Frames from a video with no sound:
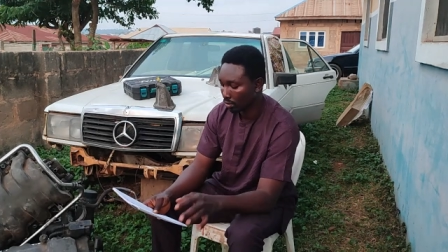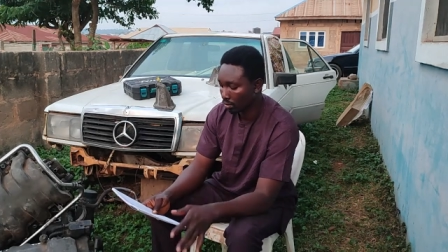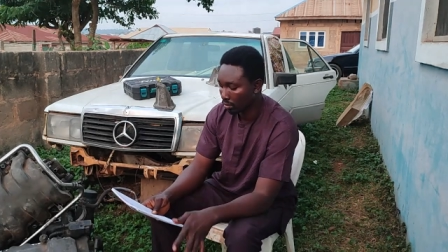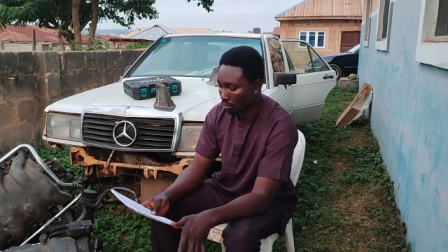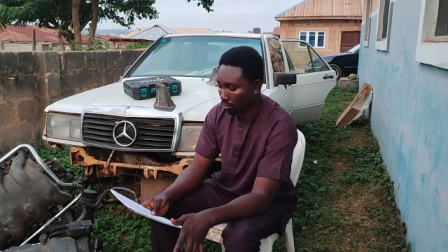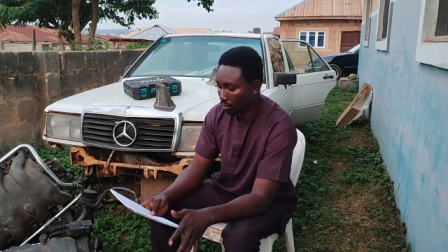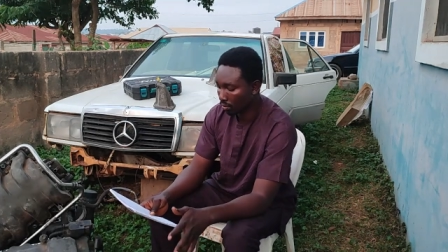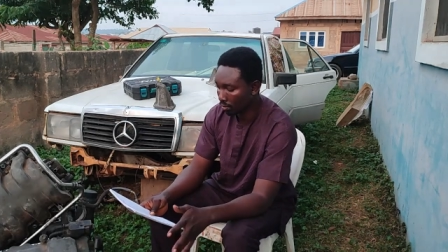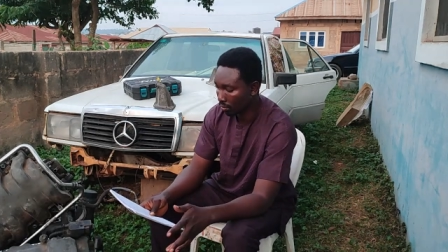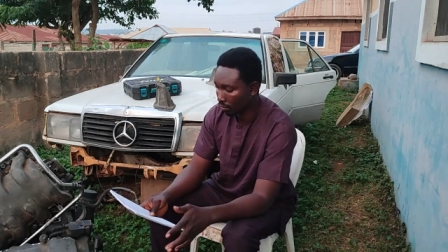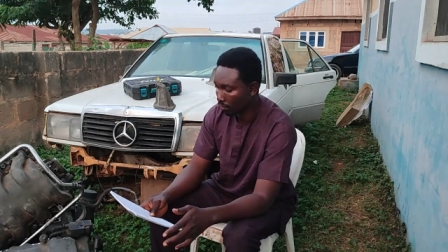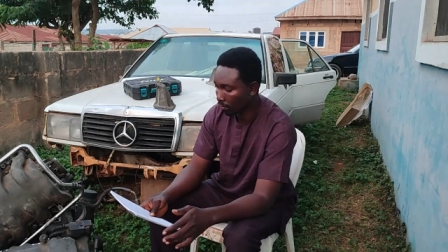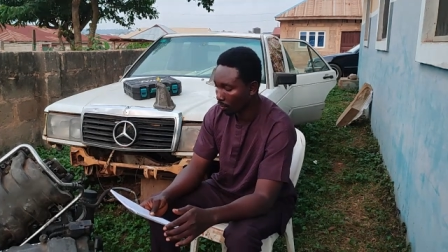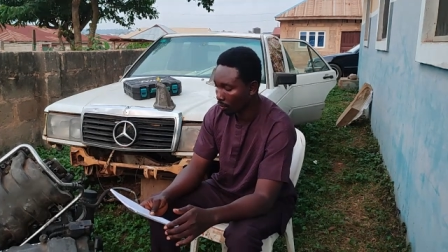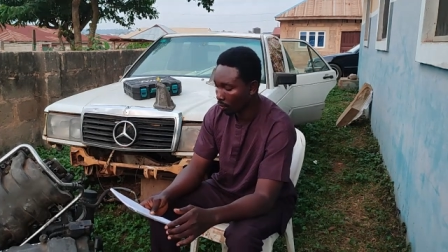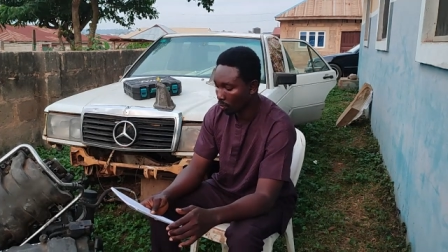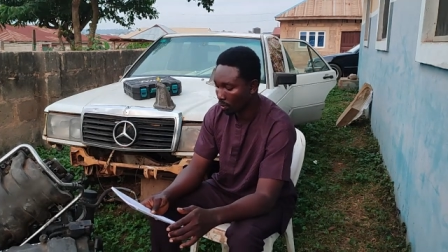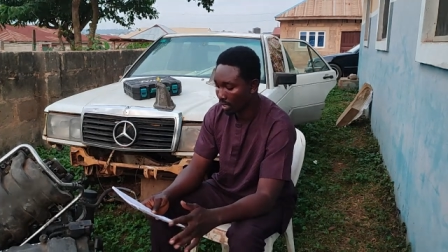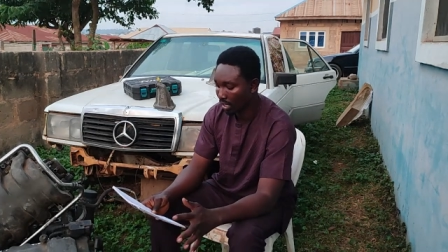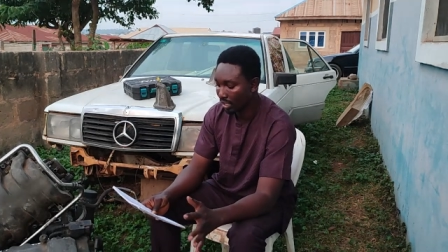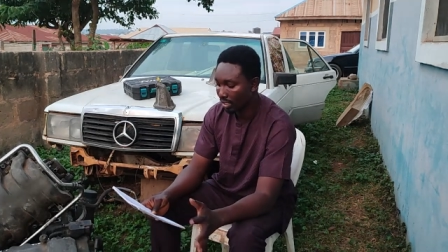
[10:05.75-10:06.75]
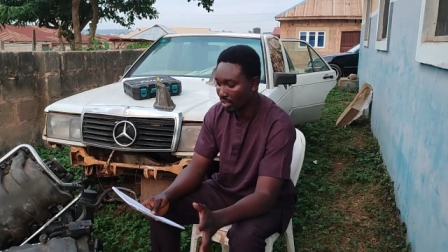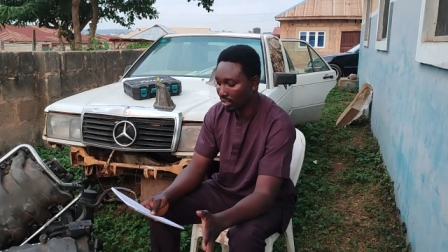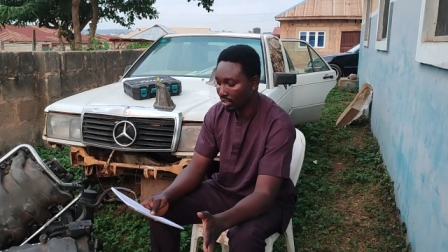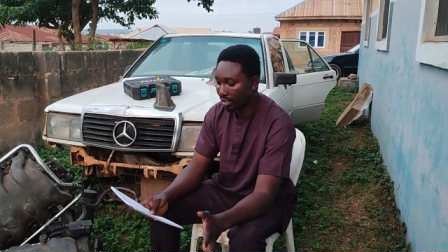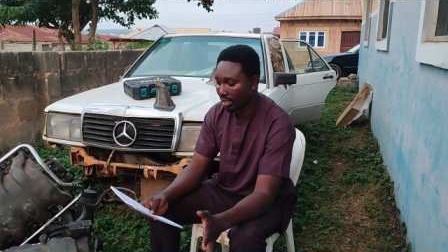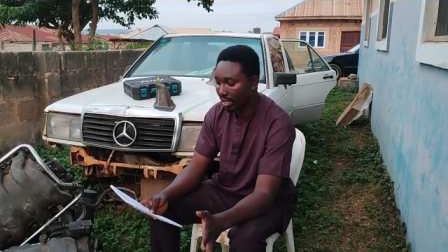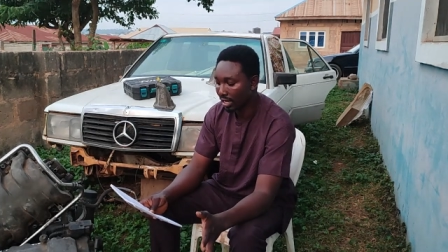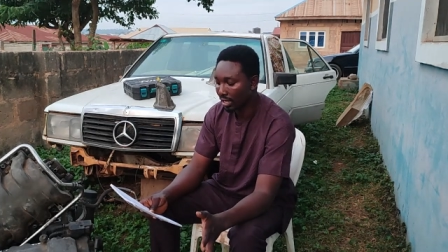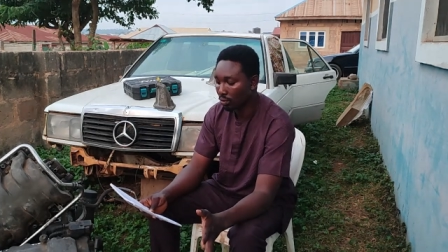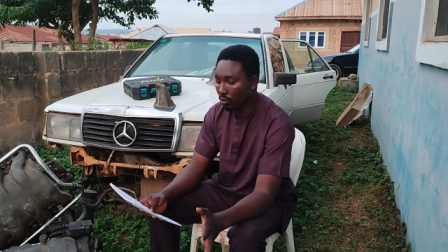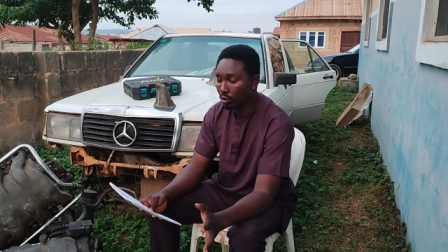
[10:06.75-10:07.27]
So when I
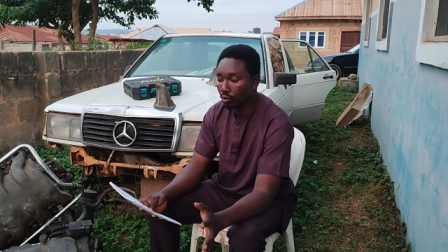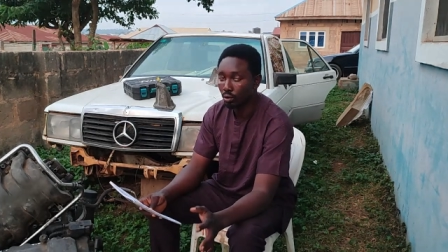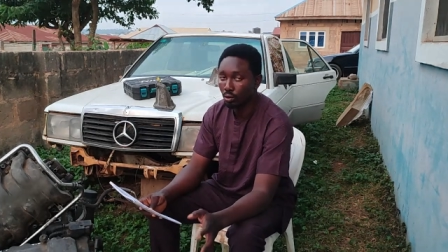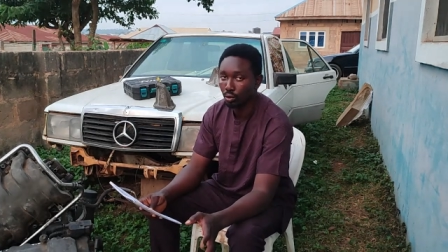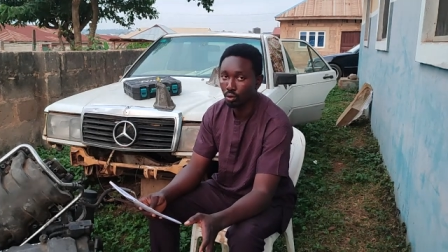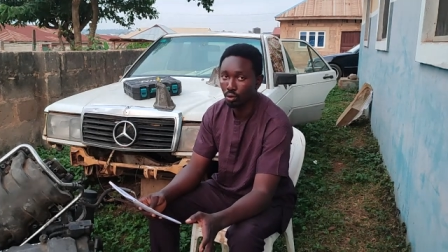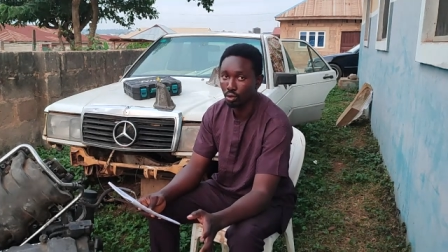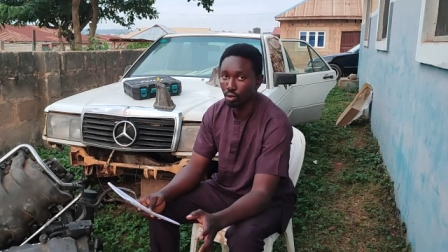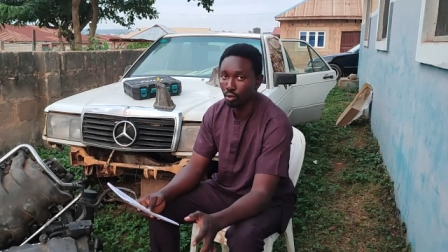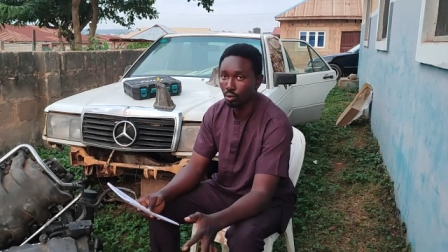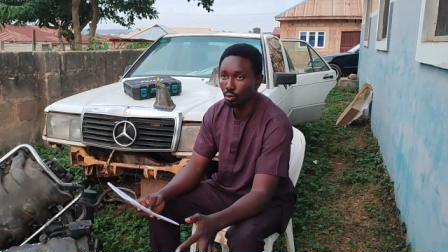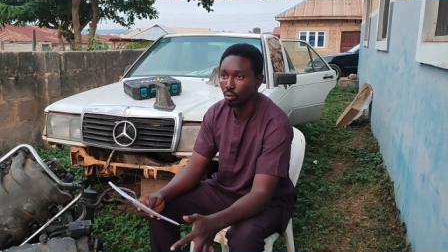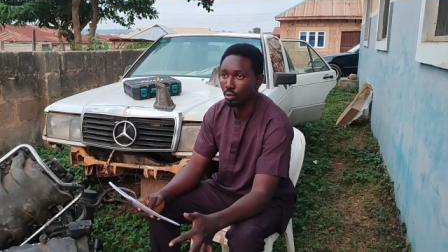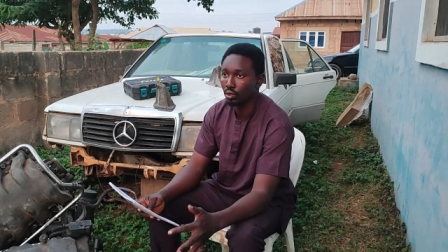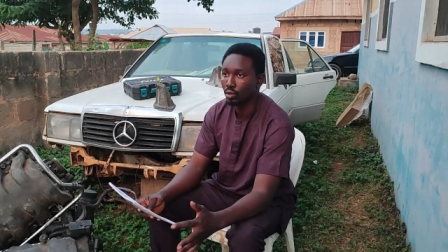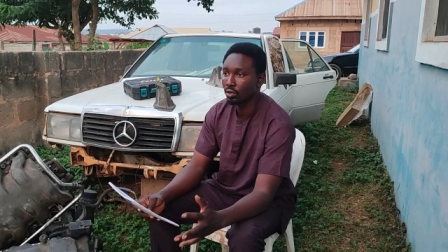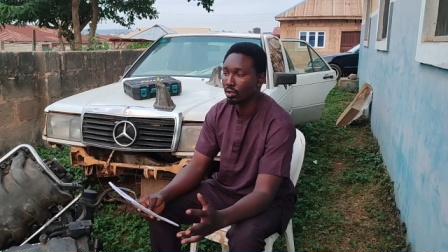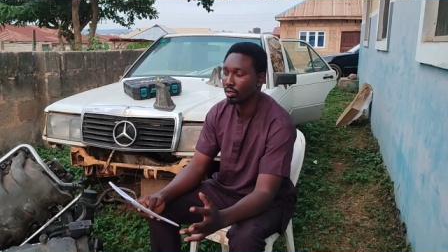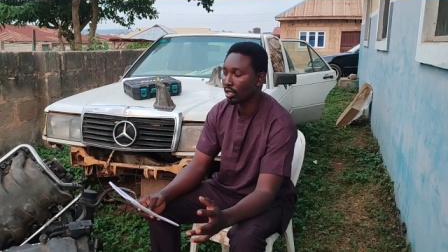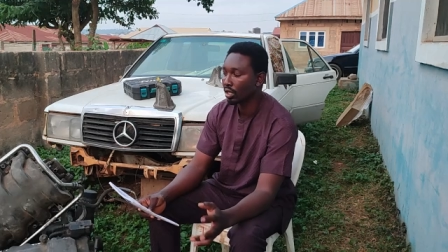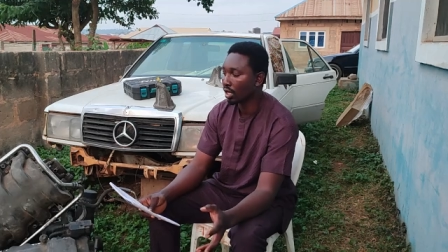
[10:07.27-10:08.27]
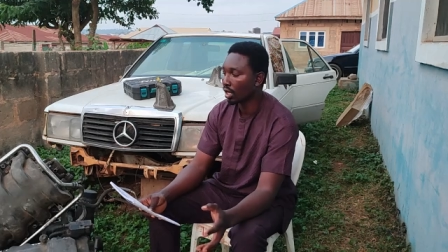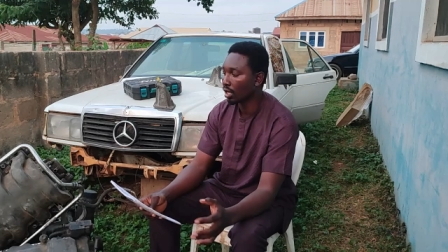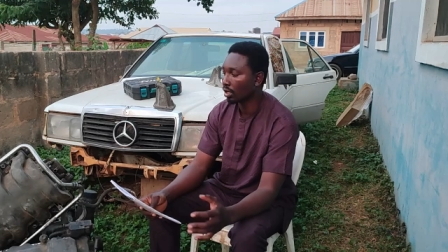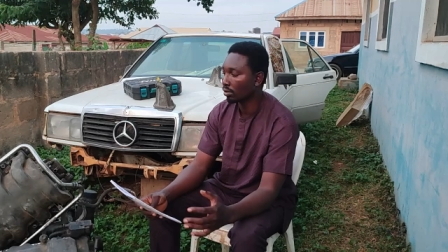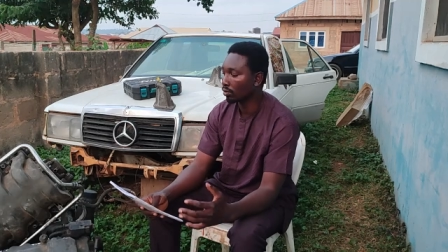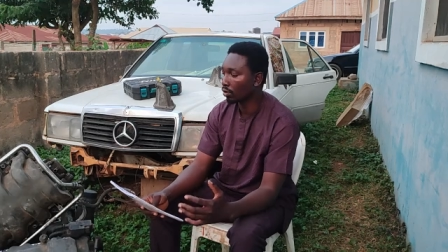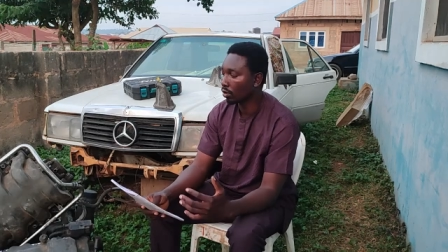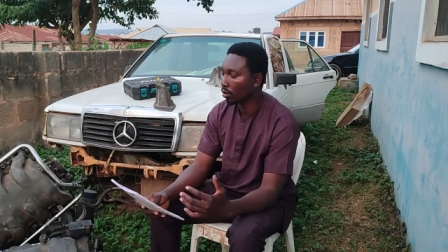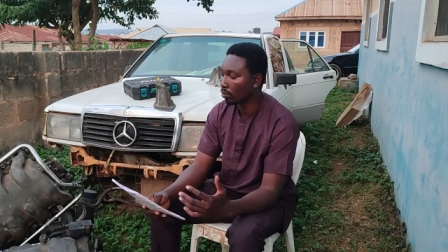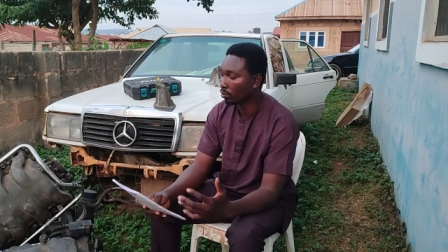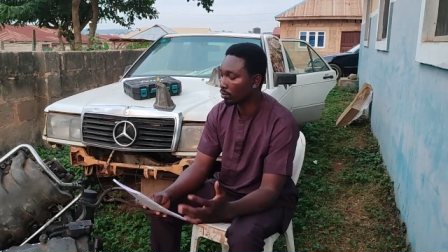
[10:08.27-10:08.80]
decide which one to use, I'll
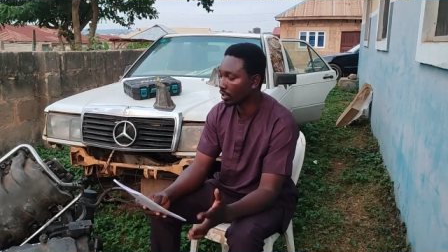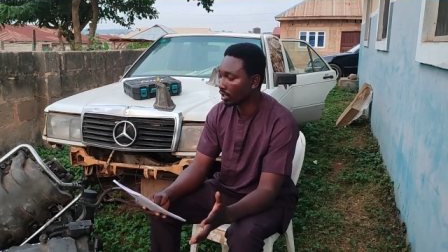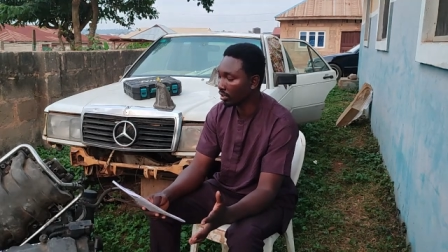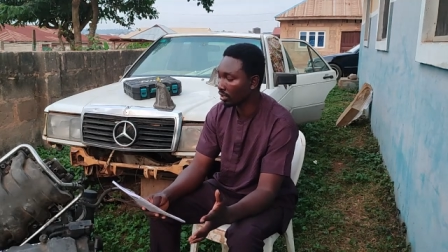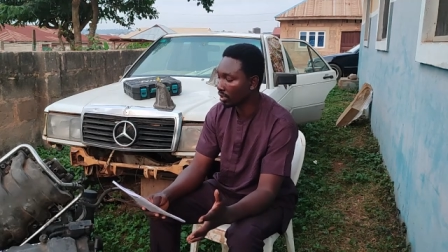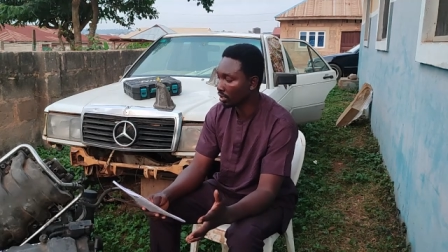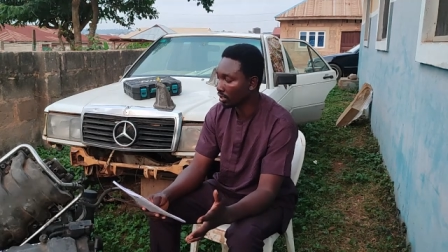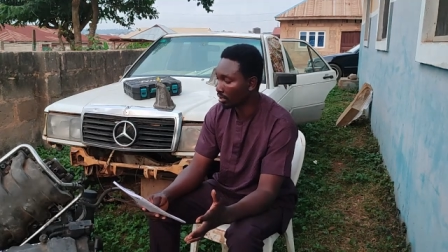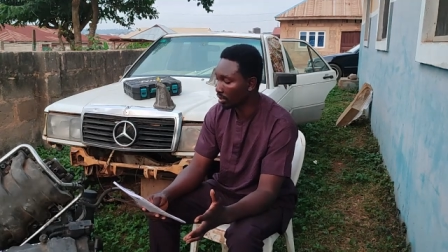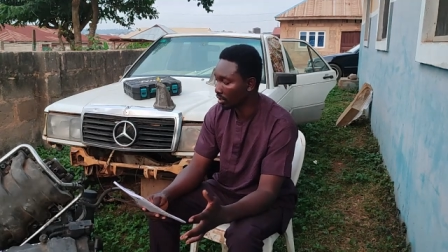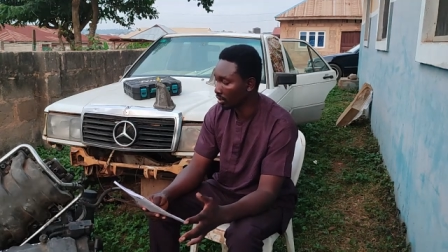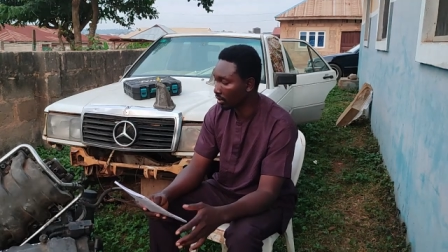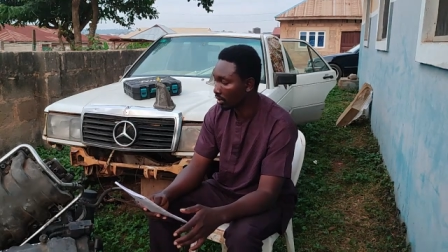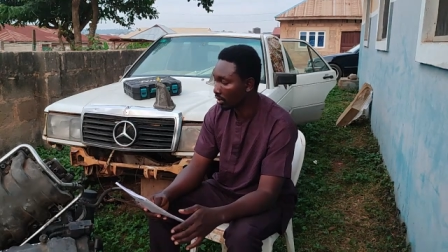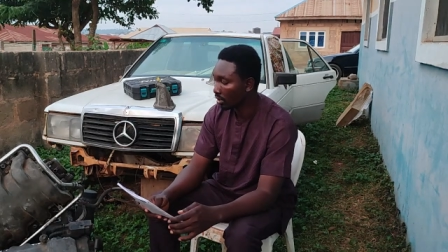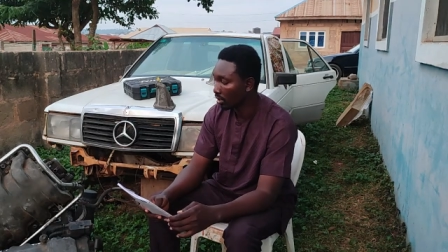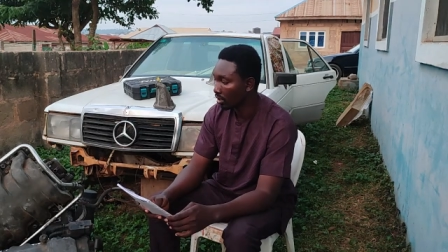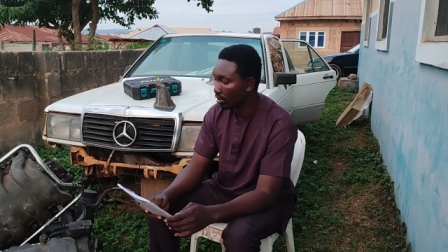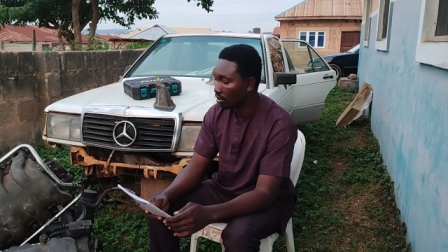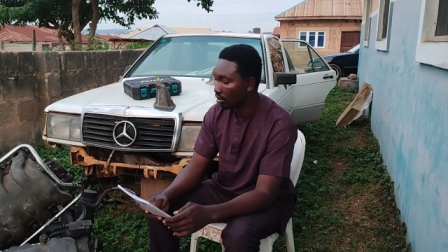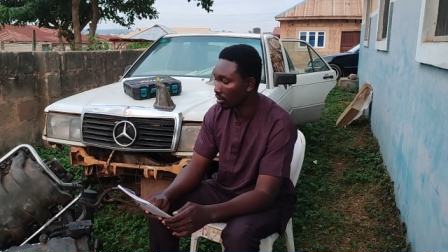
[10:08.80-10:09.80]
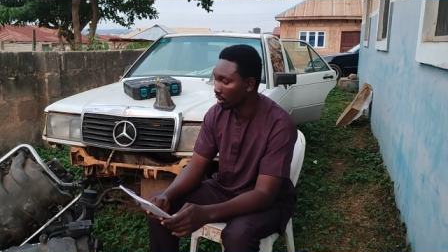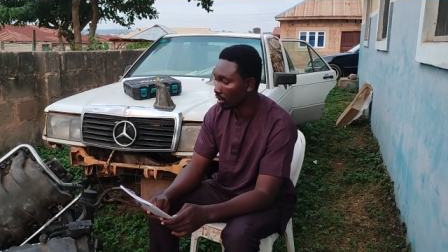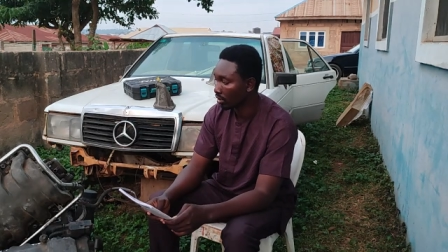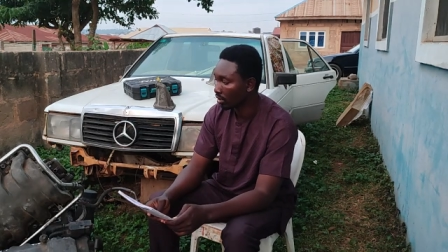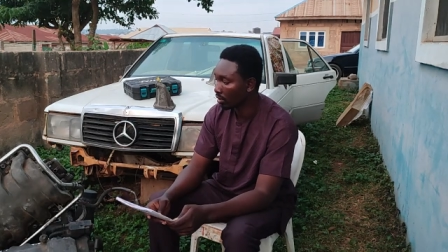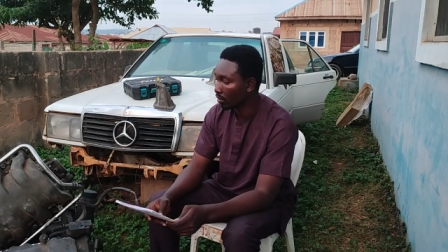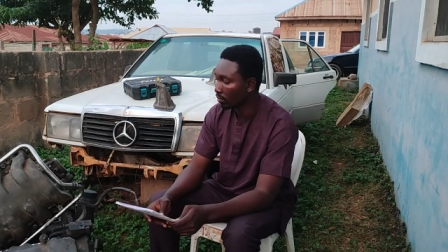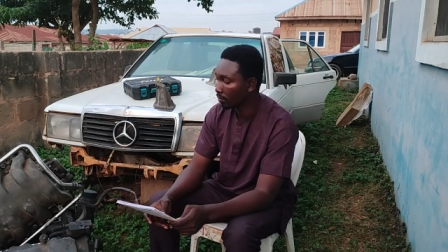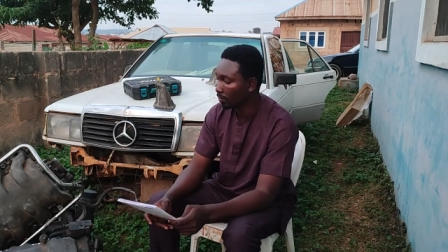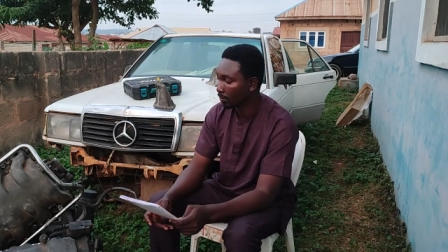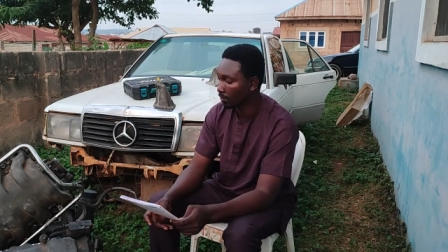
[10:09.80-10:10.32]
update the
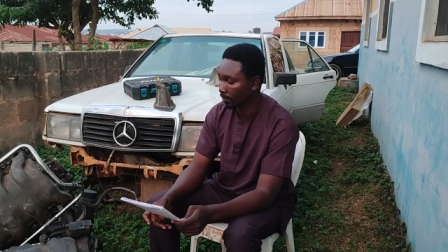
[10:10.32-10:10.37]
channel